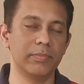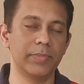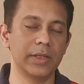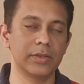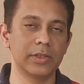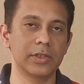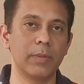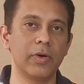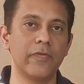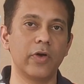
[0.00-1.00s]
patients
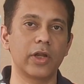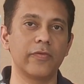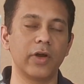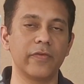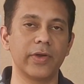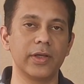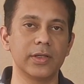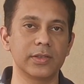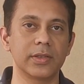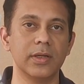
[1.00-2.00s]
above 40-45
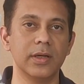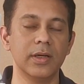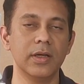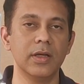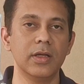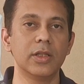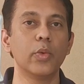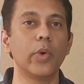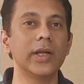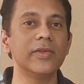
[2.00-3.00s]
years.
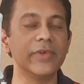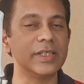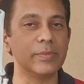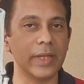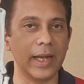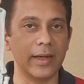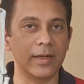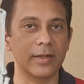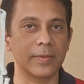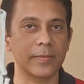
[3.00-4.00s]
Now what is the reason behind
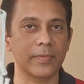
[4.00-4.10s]
it?